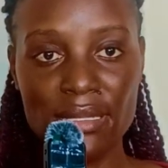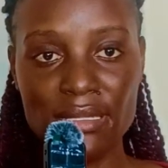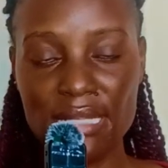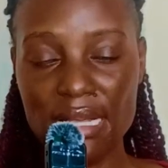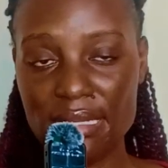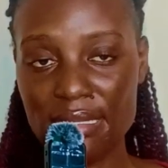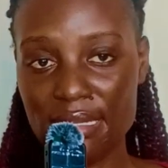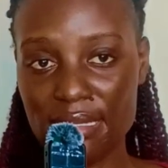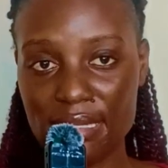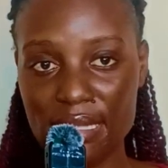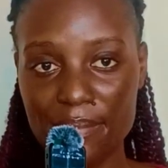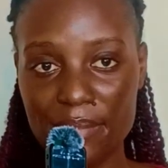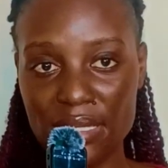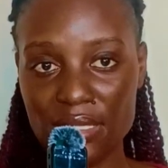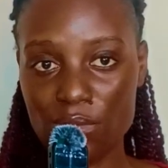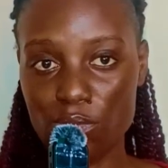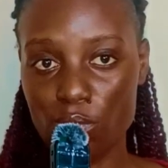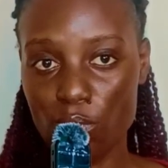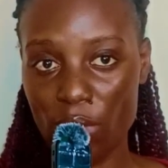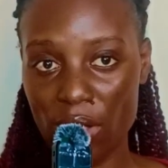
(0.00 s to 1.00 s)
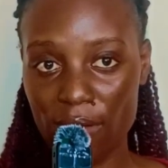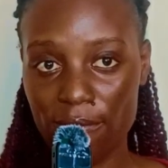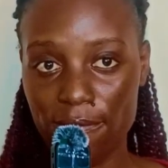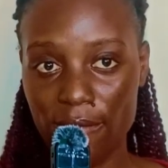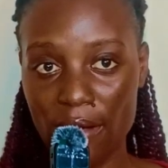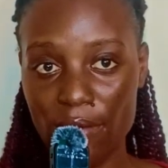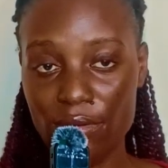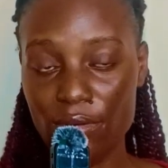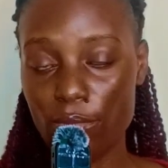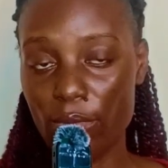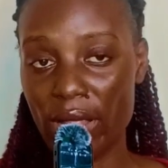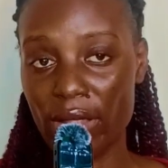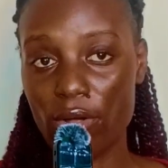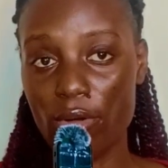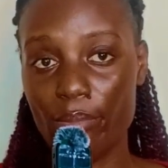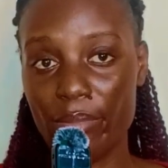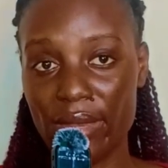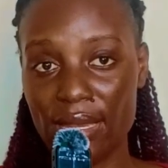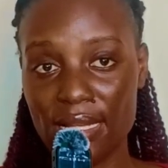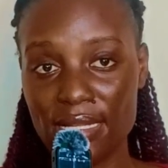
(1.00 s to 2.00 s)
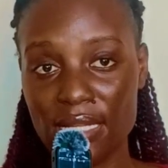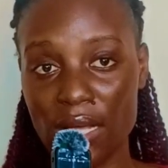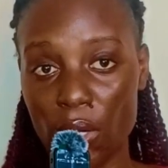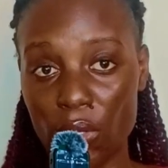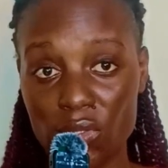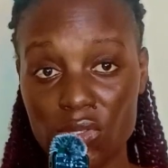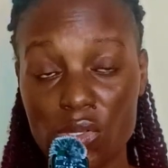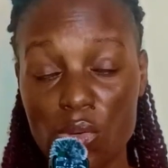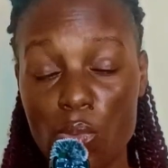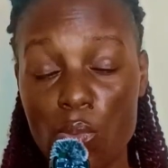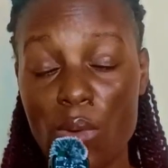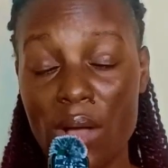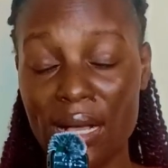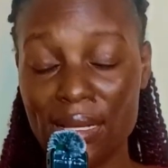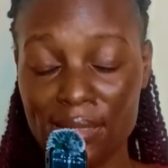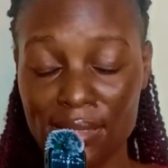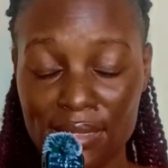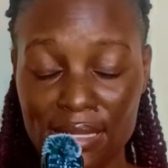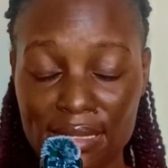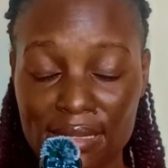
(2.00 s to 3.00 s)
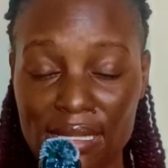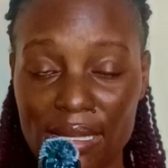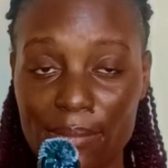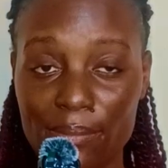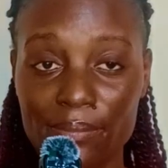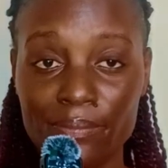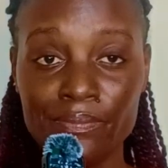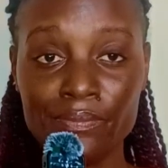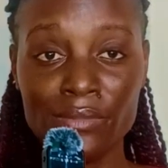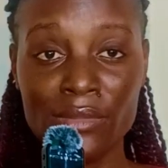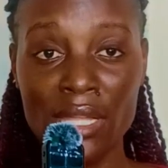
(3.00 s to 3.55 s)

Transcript: Just the same as Wellfound, Y Combinator also works the same.